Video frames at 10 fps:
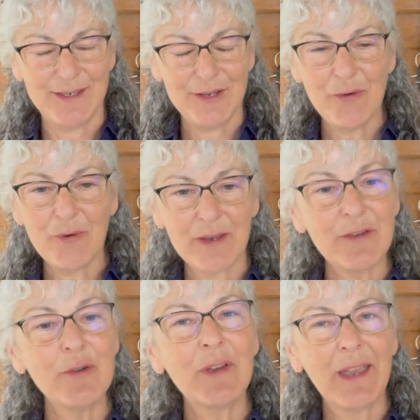you
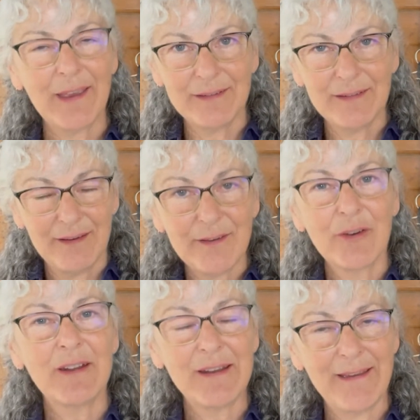can
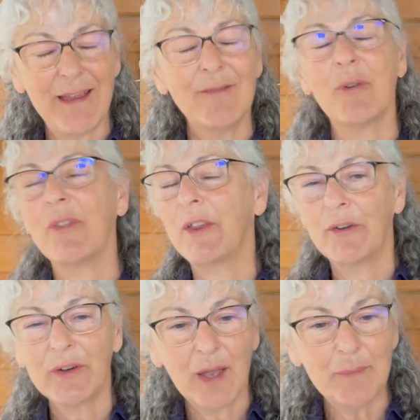have or that
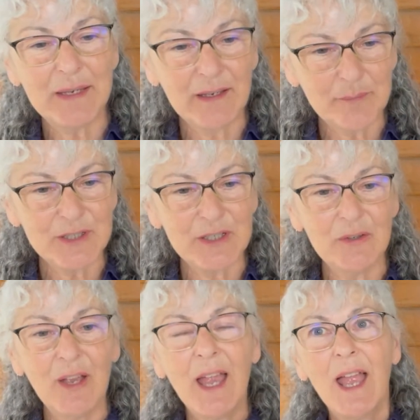are coming up to you,